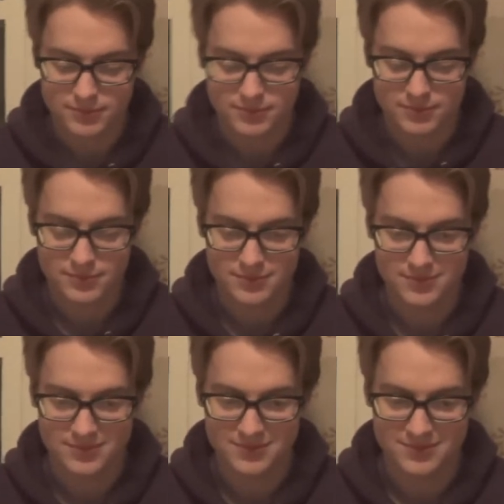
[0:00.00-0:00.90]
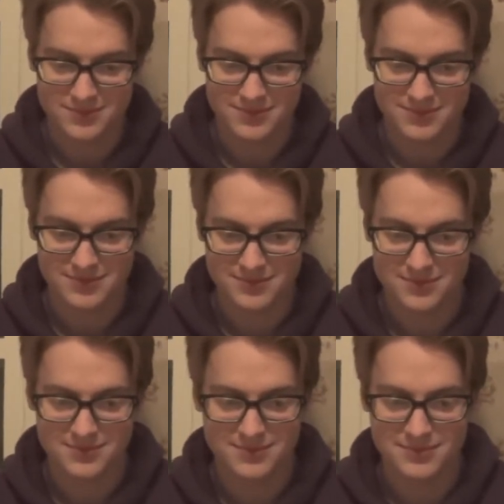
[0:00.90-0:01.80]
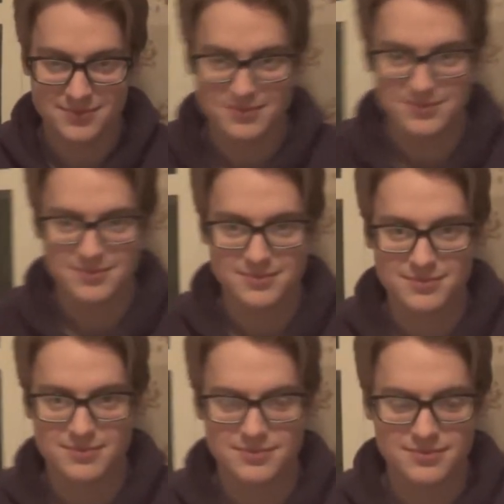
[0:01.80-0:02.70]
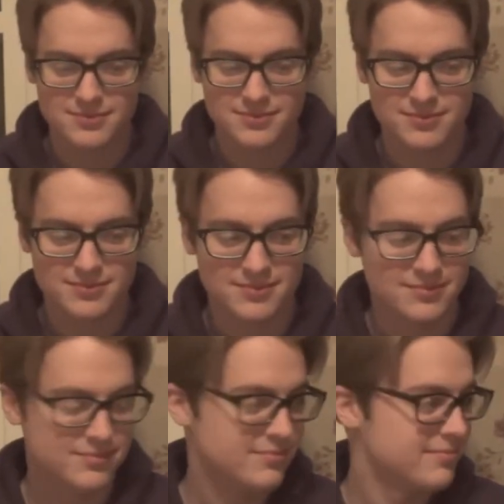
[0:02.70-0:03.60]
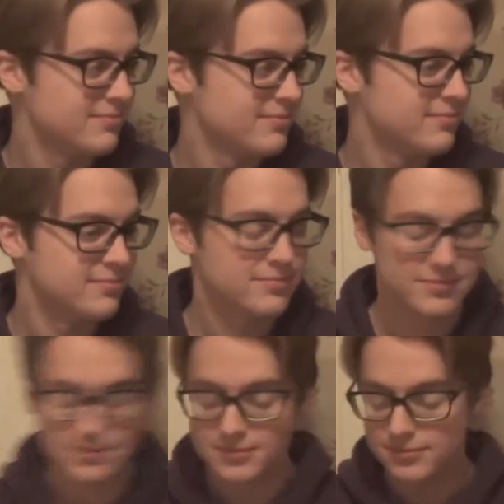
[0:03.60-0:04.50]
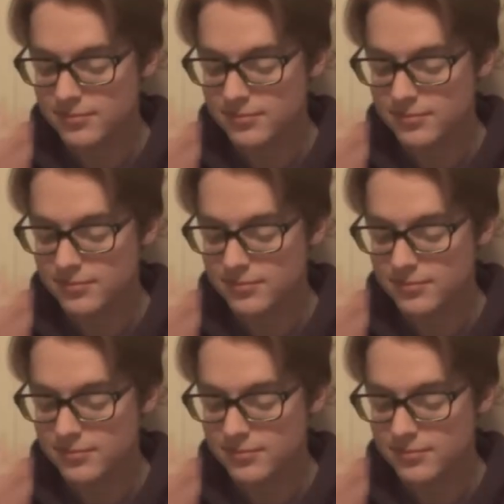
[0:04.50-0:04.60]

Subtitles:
(silent)